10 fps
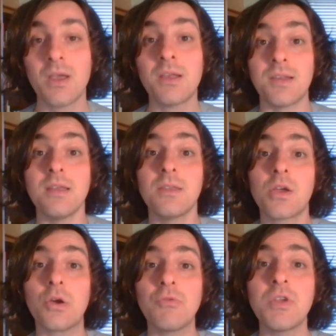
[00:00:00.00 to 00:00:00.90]
See, the
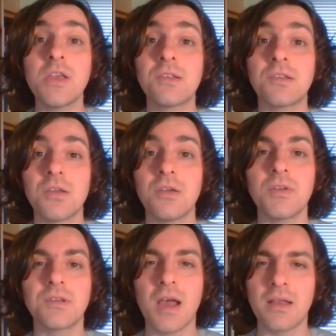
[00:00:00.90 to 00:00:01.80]
career
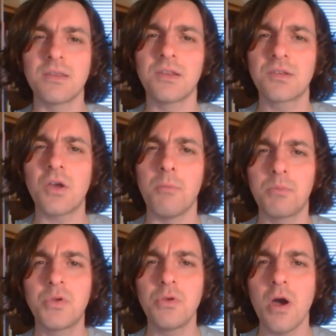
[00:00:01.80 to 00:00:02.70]
service had this
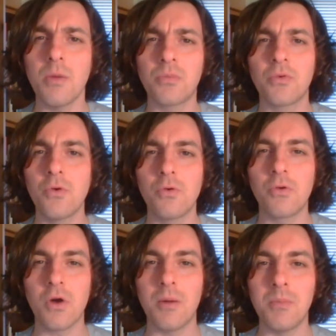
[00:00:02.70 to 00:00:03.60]
computer
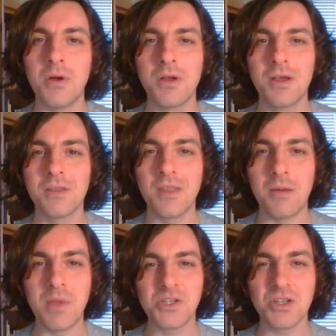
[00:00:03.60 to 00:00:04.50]
program that
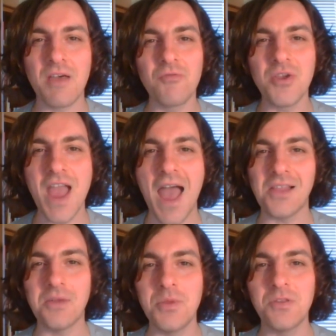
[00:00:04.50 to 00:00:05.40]
measured every
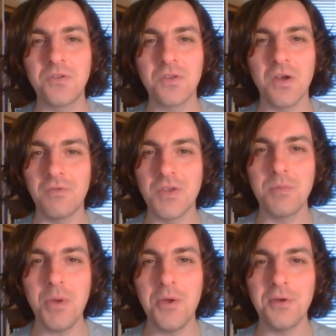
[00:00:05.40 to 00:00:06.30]
element of your
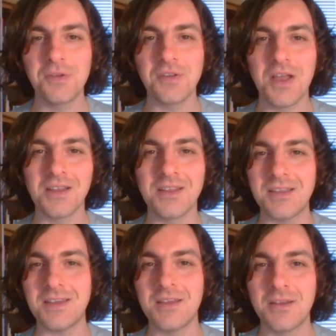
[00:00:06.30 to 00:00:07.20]

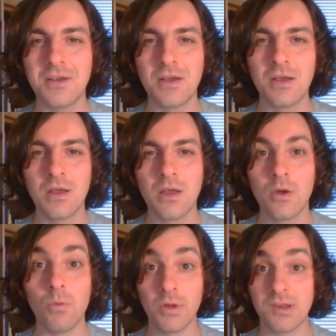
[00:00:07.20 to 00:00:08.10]
personality.
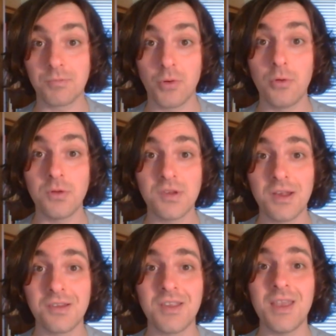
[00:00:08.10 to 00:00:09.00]
Once
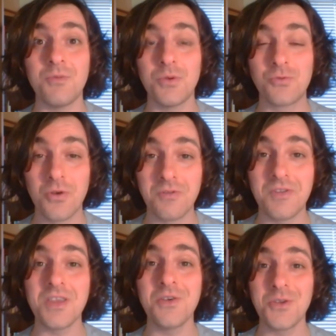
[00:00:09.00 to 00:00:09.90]
processed, it would
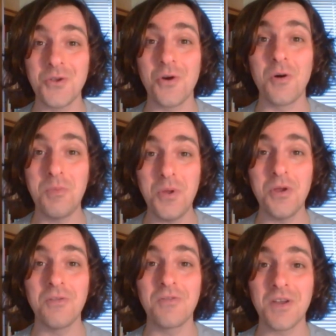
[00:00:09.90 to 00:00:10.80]
reveal your
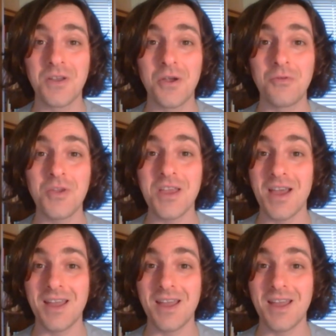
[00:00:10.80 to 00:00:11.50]
perfect career.